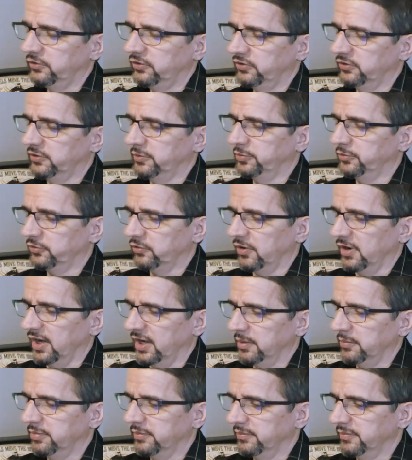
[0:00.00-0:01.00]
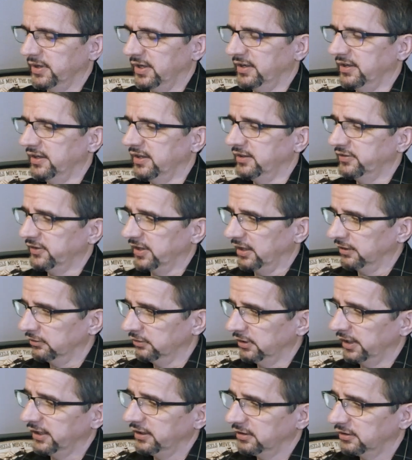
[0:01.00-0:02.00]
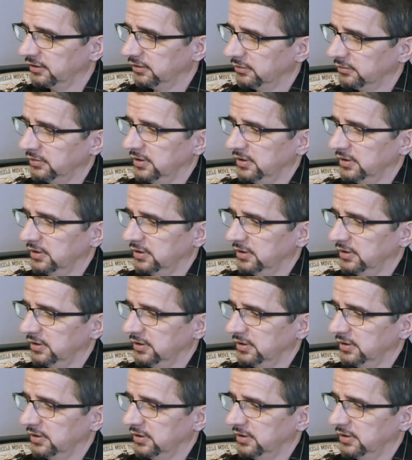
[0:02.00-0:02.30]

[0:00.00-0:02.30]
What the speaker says: to subscribe and hit that like